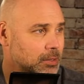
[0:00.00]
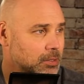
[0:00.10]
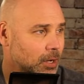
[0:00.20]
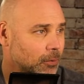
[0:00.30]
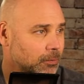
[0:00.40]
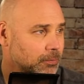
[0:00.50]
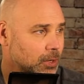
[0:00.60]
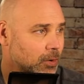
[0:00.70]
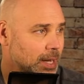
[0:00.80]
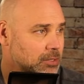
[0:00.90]
So,
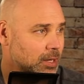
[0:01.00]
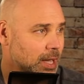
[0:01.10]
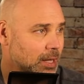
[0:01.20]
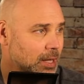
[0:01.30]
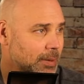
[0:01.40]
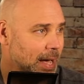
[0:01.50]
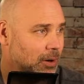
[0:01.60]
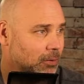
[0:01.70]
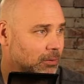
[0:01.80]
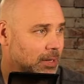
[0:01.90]
congrats to Caleb
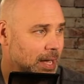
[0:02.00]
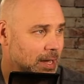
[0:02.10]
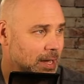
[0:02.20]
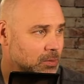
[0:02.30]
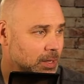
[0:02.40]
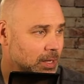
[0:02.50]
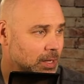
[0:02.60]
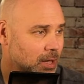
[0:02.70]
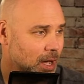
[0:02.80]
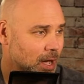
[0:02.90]
Battle, Hagan
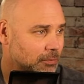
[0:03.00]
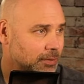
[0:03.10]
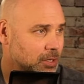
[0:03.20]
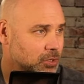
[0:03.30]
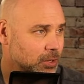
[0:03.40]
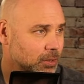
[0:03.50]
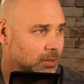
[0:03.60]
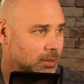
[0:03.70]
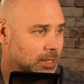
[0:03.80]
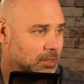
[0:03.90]
Smith, Colin Fisher,
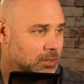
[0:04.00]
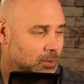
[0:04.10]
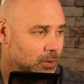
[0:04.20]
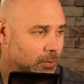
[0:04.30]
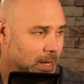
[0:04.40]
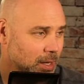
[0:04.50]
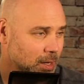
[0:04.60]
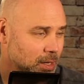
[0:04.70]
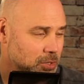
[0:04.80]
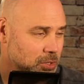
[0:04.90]
getting some good
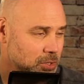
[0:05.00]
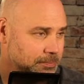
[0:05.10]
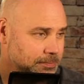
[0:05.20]
recognition.